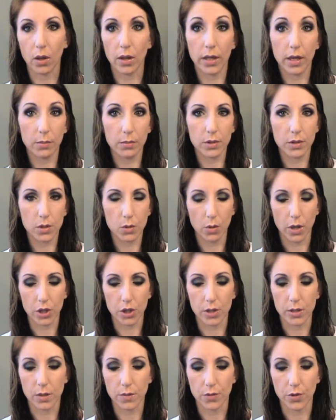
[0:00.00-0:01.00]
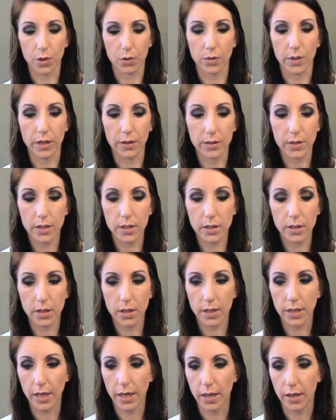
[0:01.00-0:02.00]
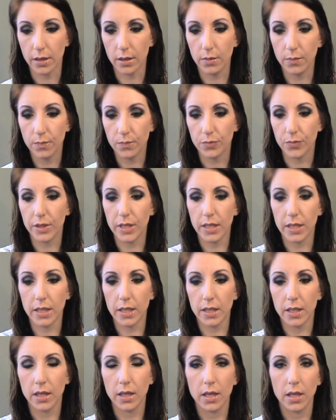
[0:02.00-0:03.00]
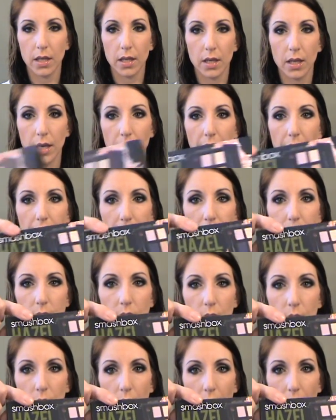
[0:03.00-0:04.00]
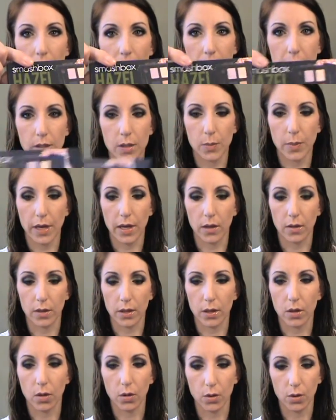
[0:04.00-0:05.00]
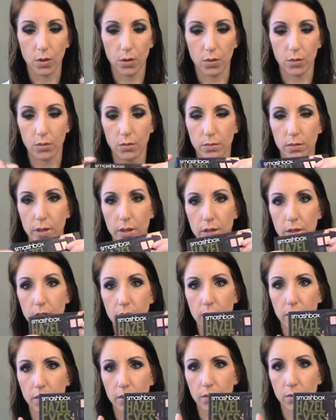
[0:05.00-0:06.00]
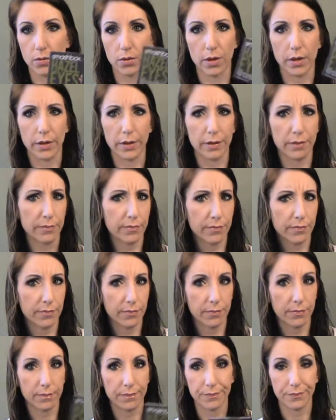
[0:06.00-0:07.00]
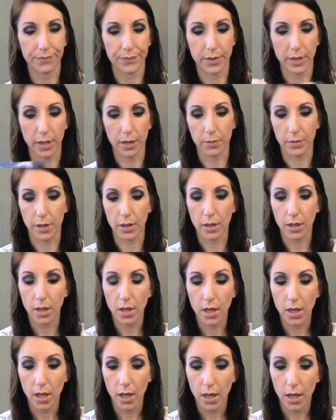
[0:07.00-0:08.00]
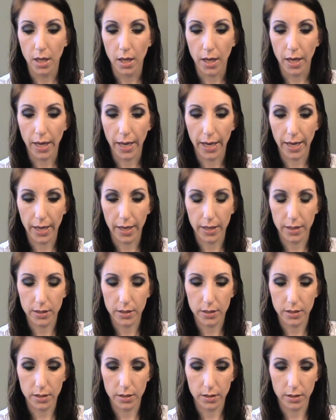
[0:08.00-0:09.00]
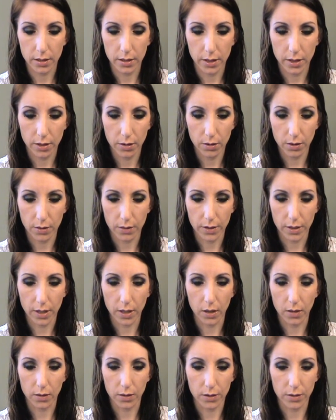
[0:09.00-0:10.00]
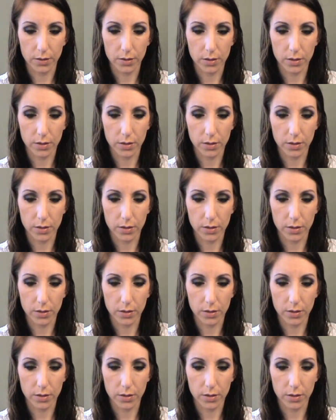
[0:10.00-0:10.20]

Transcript: And I'm going to swatch these for you. Now this is, again, the Hazel Eyes palette, although it's in green. Got me. And here are the colors.